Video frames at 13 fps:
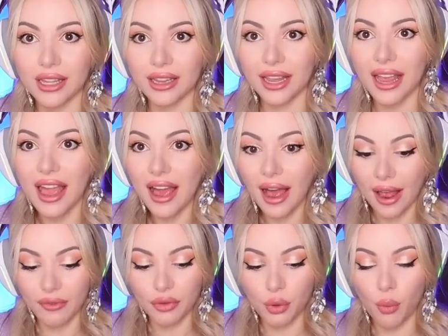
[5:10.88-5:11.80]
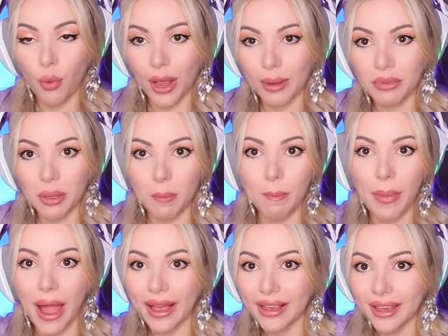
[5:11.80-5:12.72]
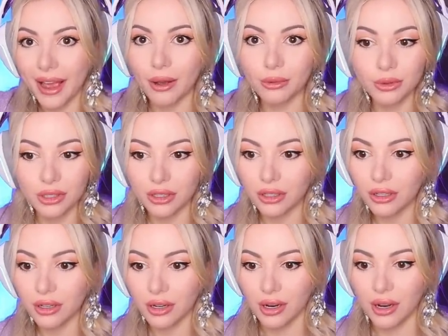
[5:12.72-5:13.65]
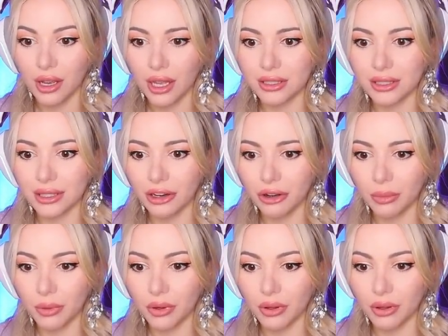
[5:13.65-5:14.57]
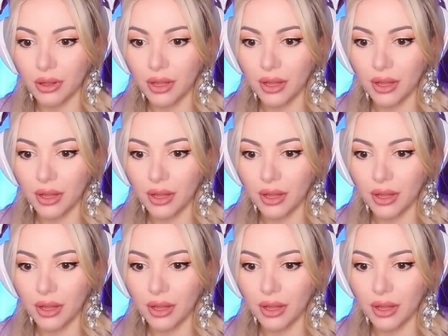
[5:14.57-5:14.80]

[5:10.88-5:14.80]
And then like, I have to wipe the back counter. That's terrible.